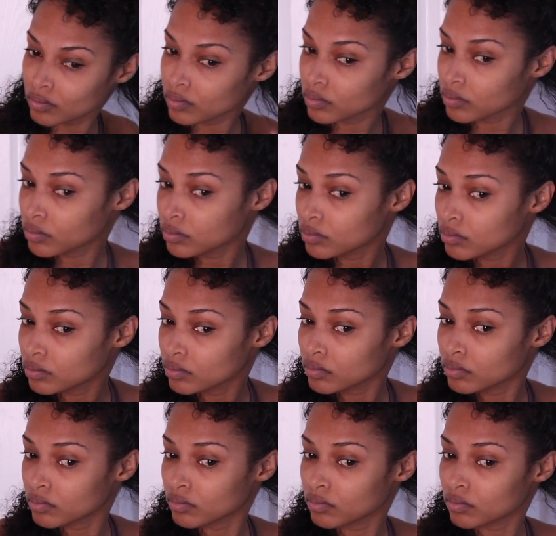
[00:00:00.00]
This is
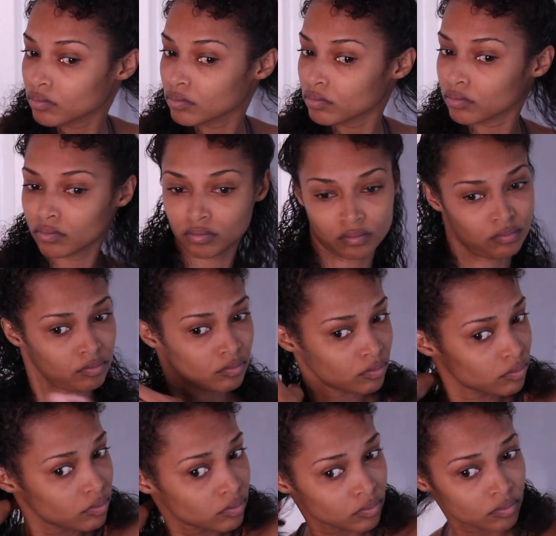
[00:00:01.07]
the Cream of Nature
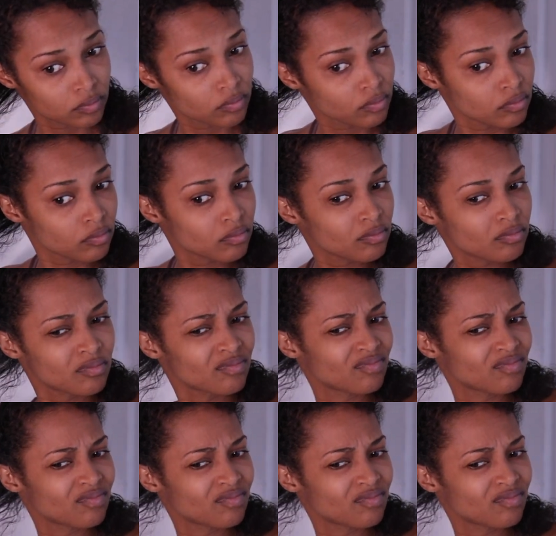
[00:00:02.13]
Perfect 7 treatment.